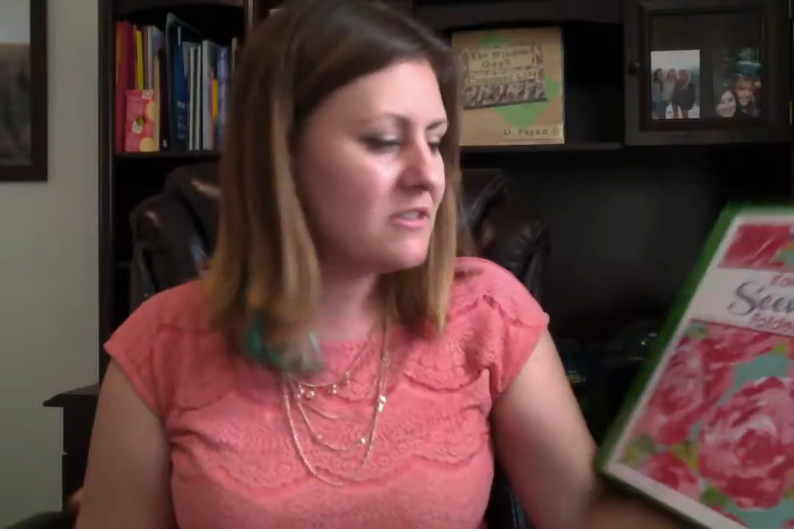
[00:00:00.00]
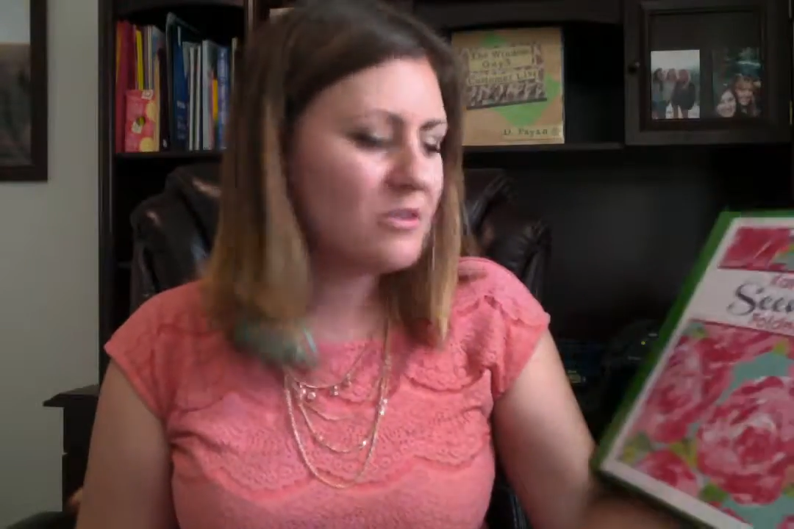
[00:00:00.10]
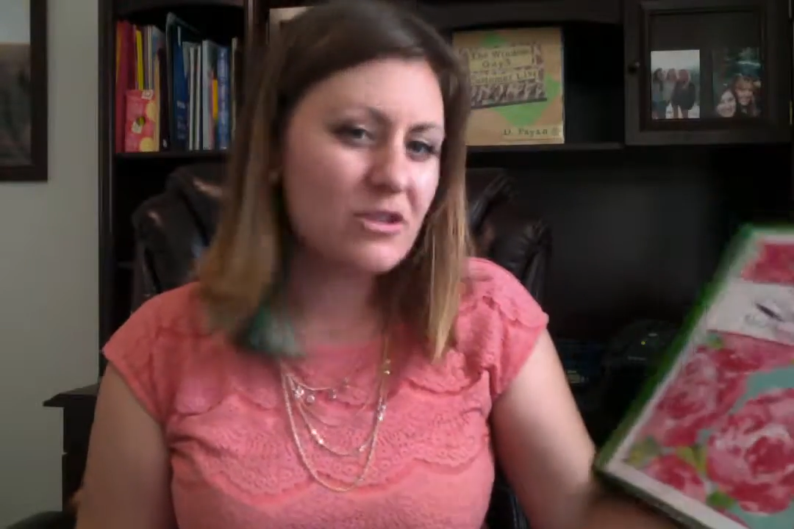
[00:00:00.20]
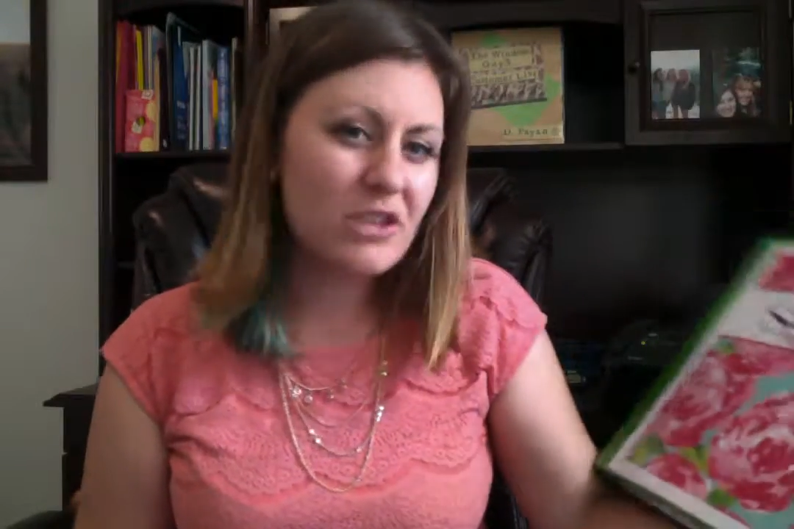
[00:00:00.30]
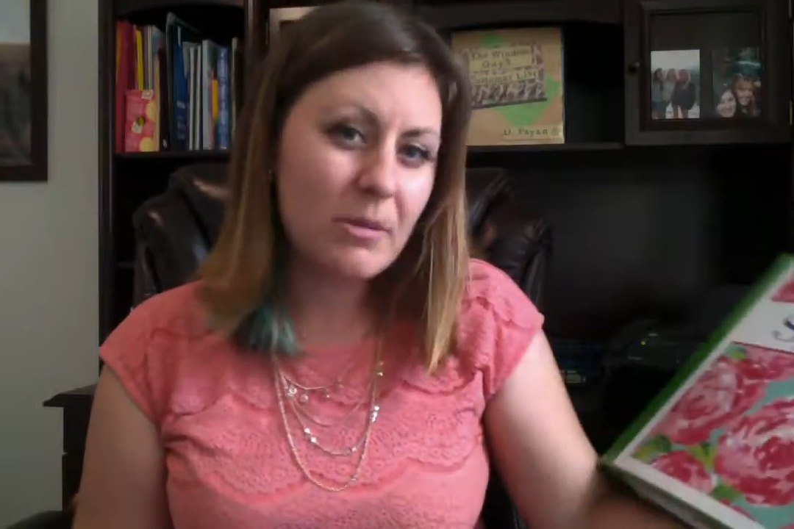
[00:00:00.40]

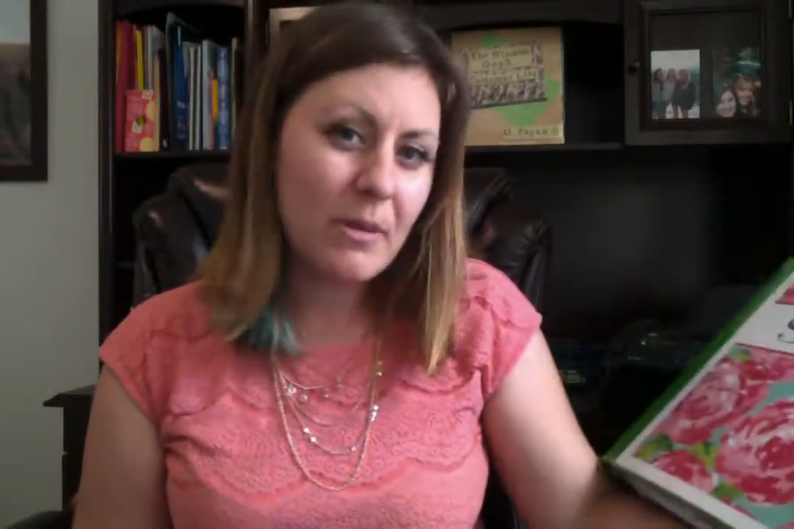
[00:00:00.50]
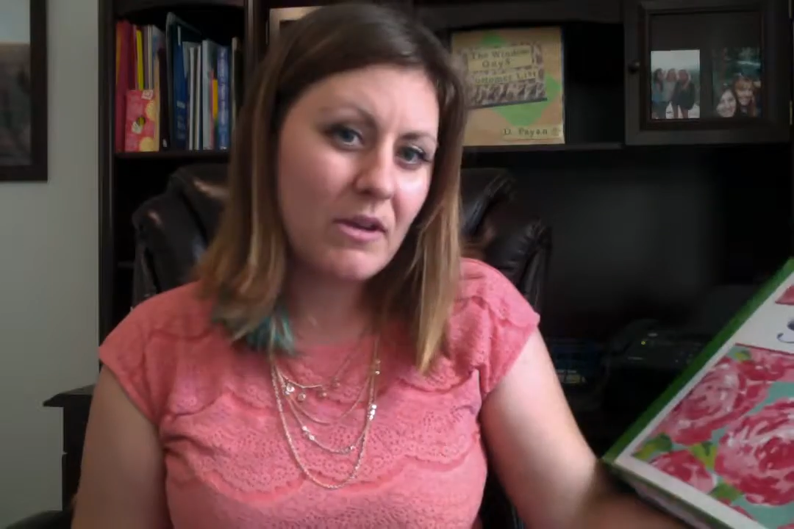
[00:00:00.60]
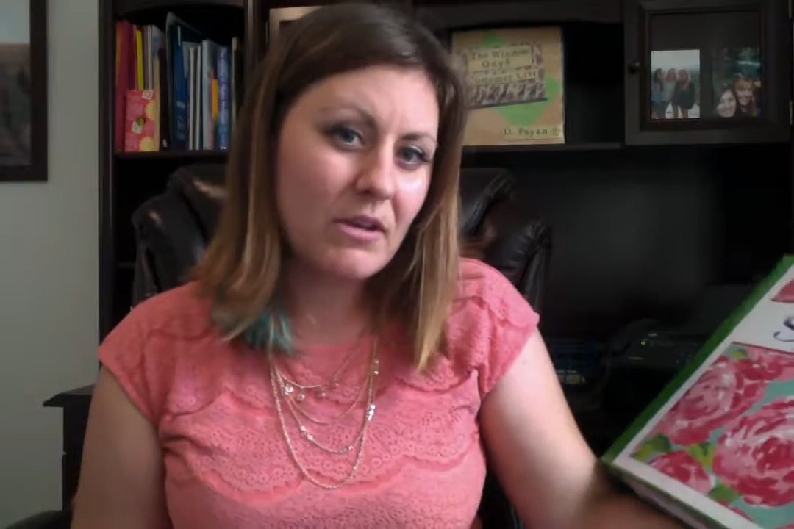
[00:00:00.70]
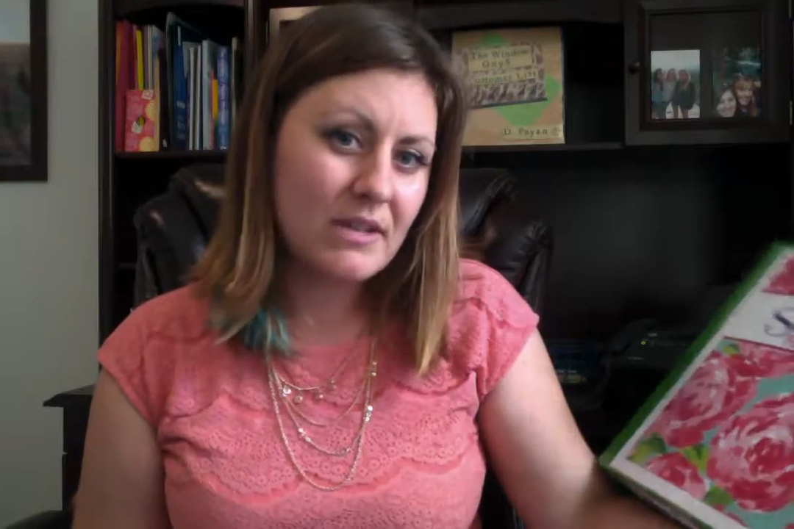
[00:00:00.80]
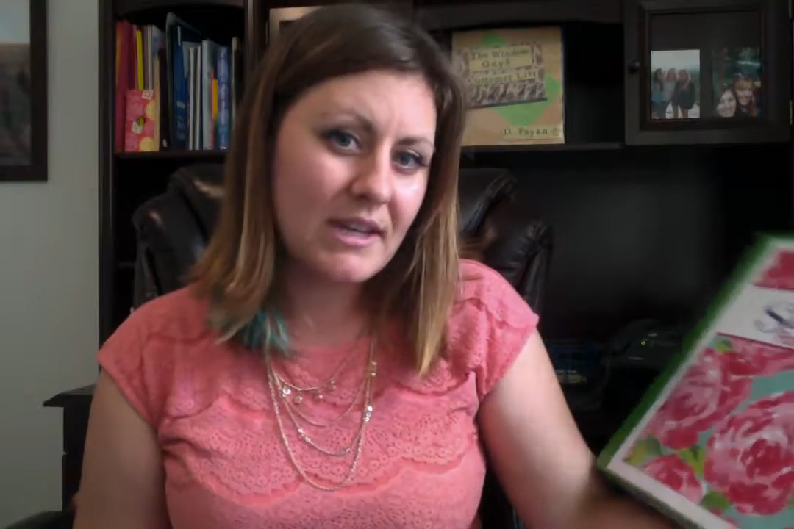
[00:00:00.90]
or talk about
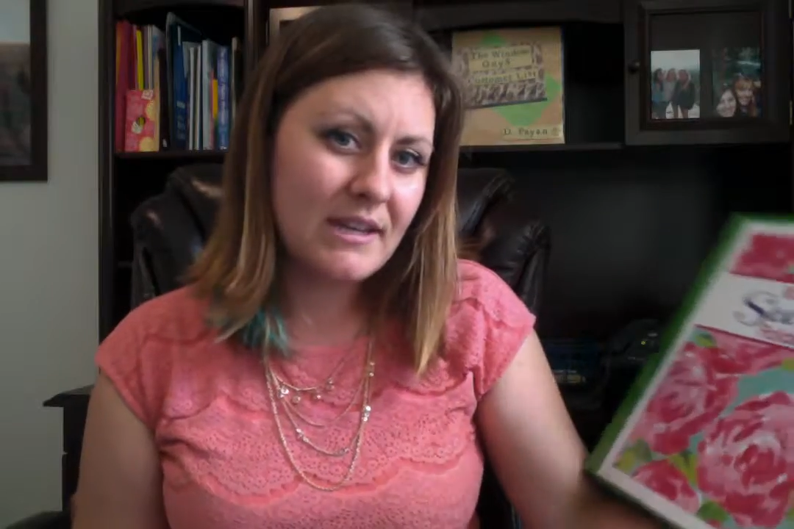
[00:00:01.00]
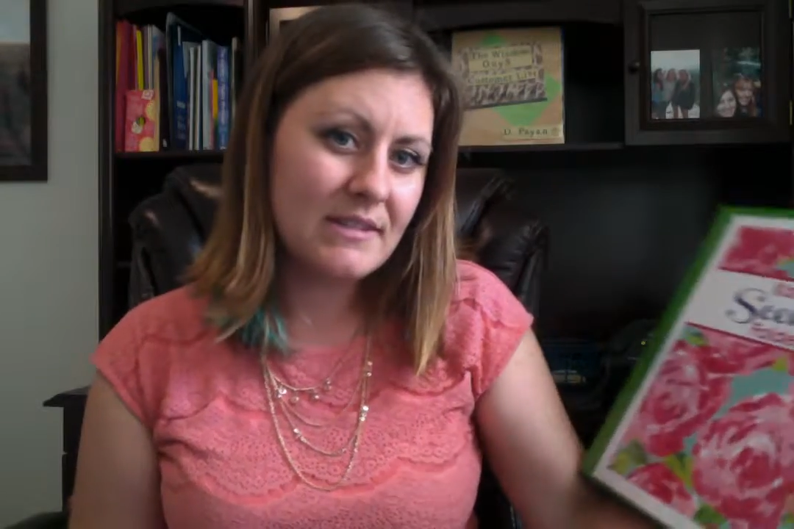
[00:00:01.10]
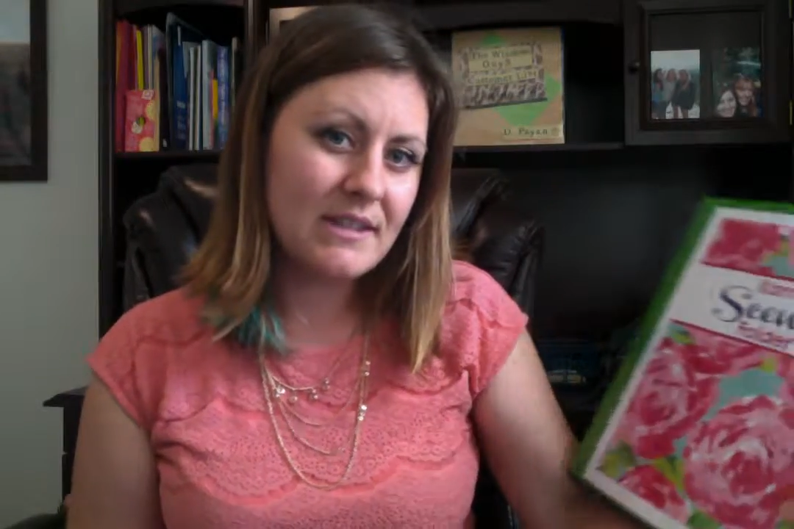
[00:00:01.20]
your needs,